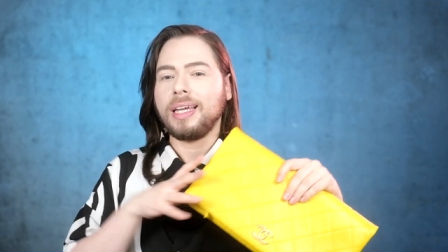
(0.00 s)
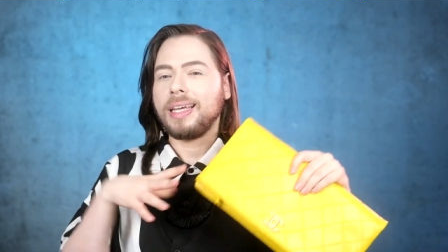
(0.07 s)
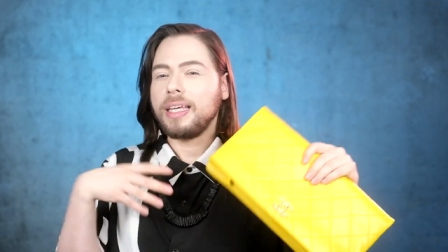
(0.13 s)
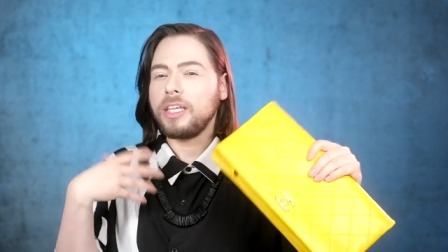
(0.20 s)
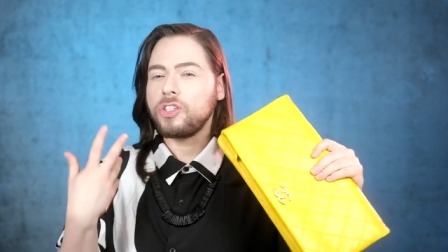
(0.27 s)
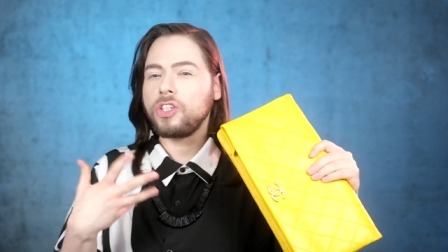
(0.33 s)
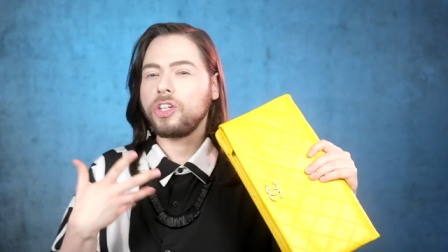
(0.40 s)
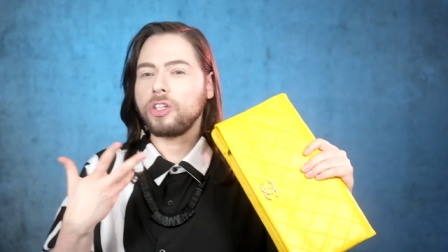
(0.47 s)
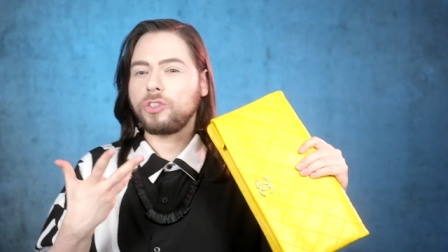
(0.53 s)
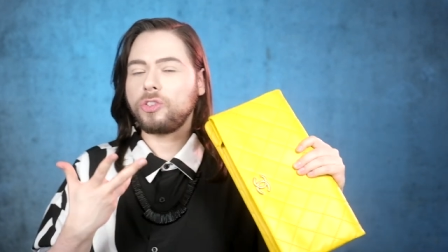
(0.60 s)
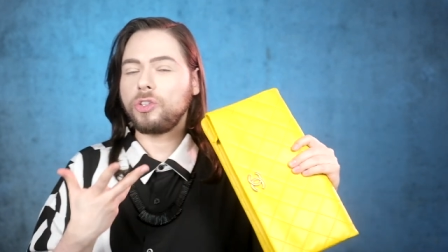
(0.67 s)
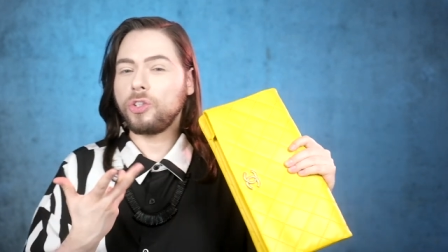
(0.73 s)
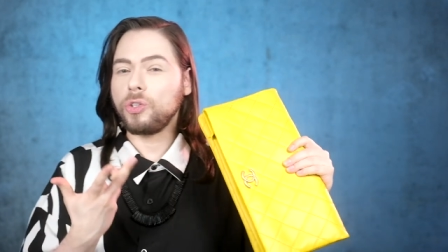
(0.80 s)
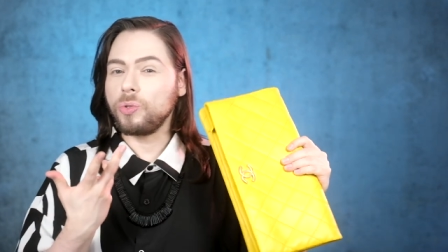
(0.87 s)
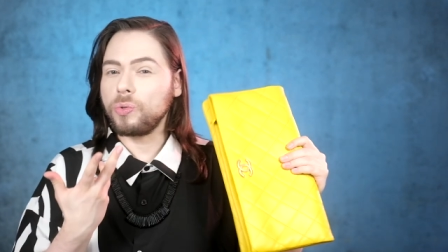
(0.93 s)
easier
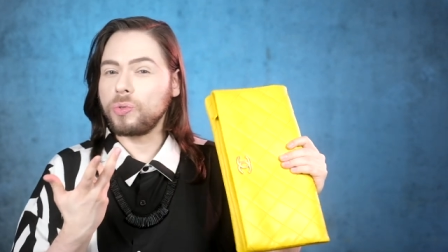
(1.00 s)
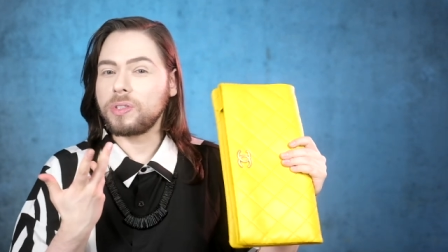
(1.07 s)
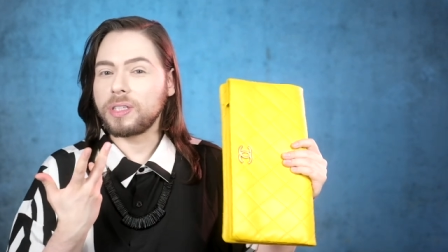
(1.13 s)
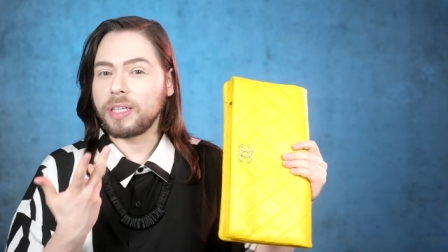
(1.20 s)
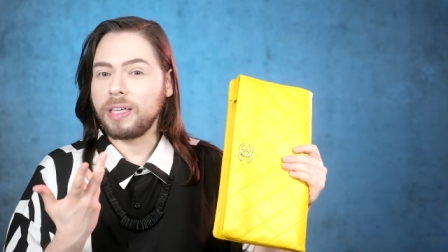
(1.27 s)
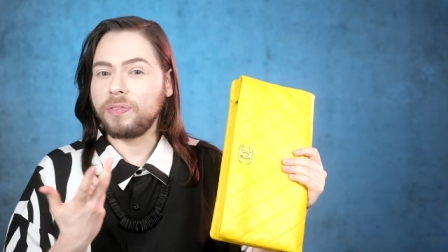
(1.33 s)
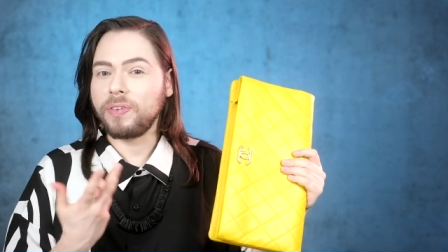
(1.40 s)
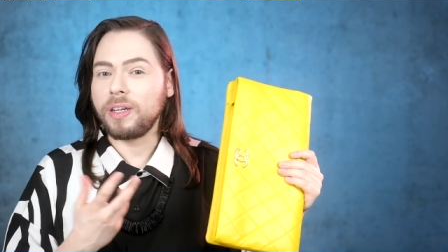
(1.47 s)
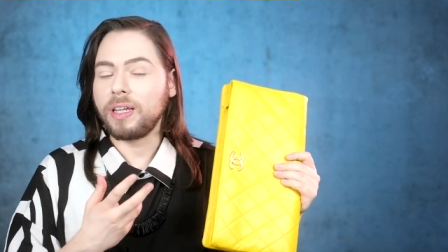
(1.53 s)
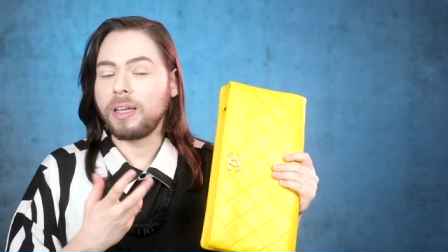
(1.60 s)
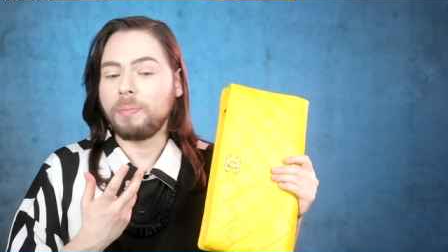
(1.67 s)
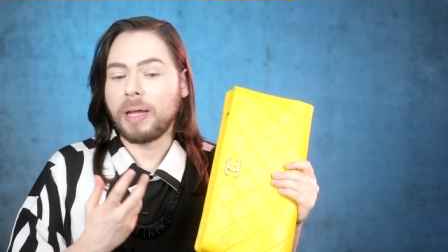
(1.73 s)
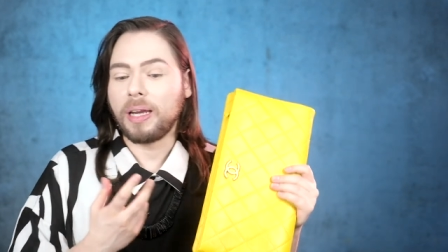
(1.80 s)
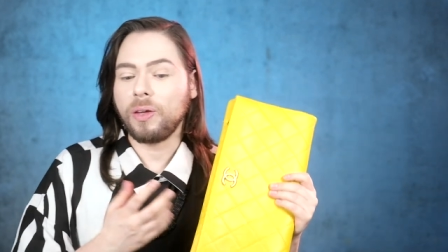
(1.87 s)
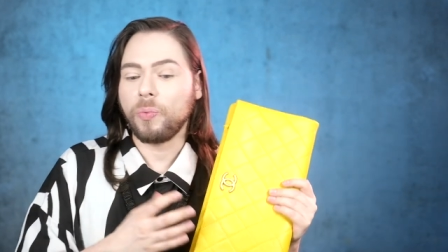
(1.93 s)
to use even
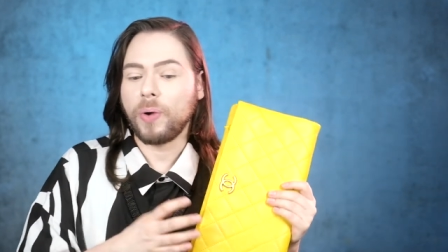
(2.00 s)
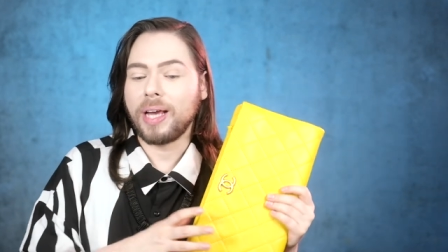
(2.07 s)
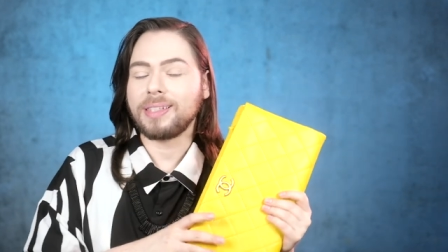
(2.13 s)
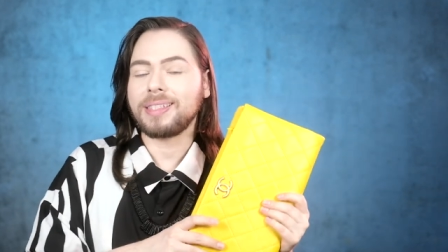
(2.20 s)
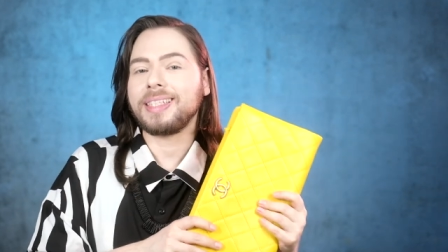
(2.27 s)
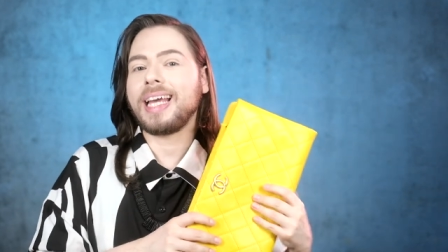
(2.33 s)
in many ways.